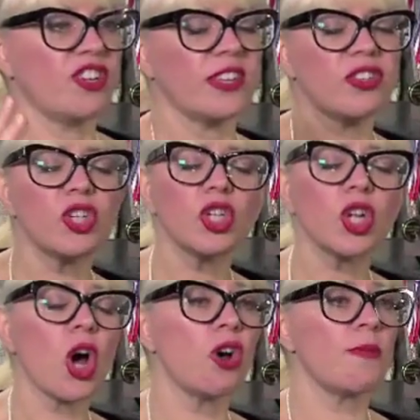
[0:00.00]
She has
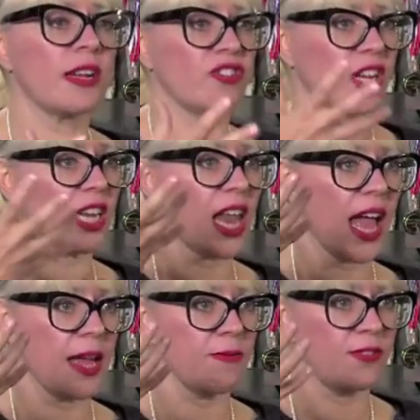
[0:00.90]
so much
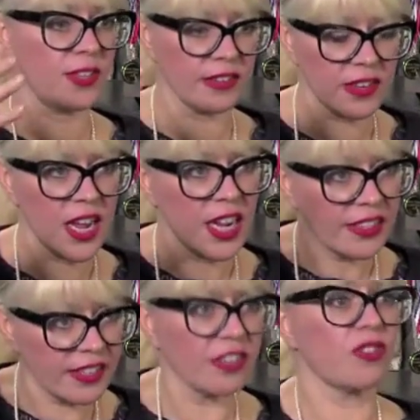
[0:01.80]
acclaim for this,
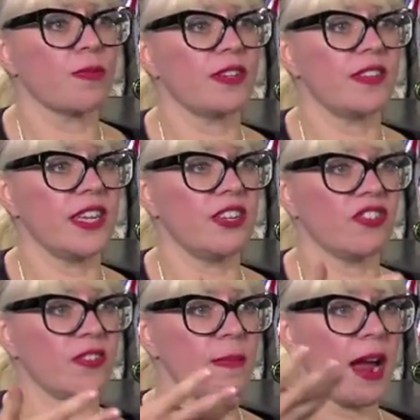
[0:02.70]
such a
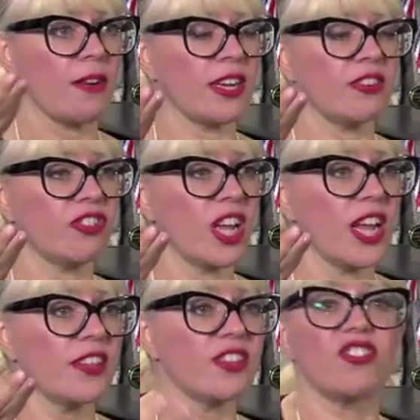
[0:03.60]
prestigious marriage,
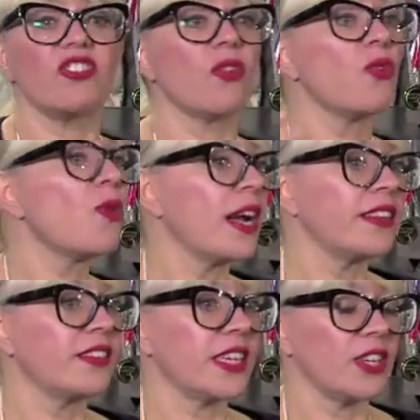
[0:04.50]
that she's
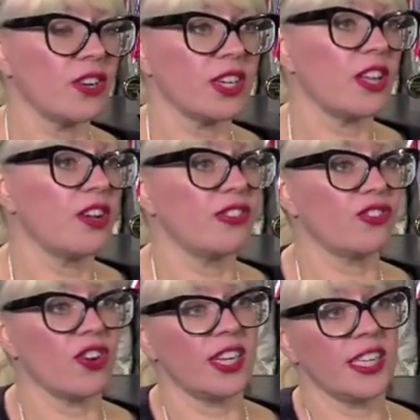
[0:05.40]
always in her clothes
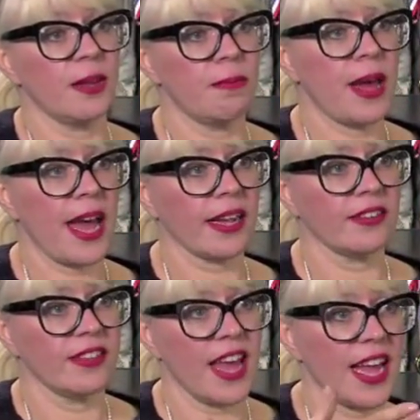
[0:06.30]
trying to get back
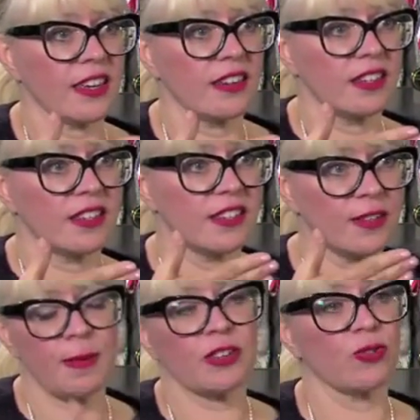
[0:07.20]
to that
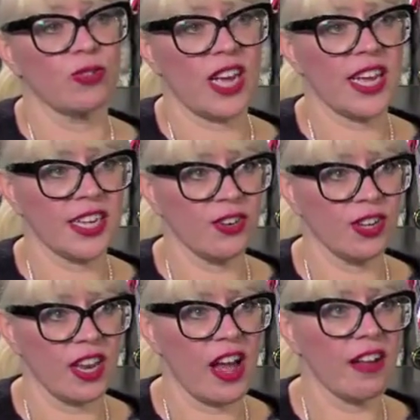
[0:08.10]
special day in
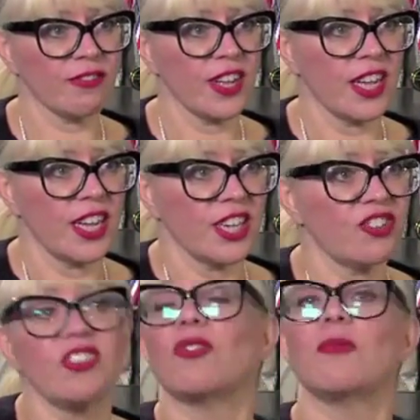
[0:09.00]
her life.
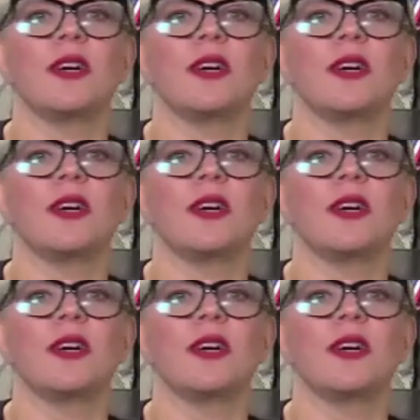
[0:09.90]
She's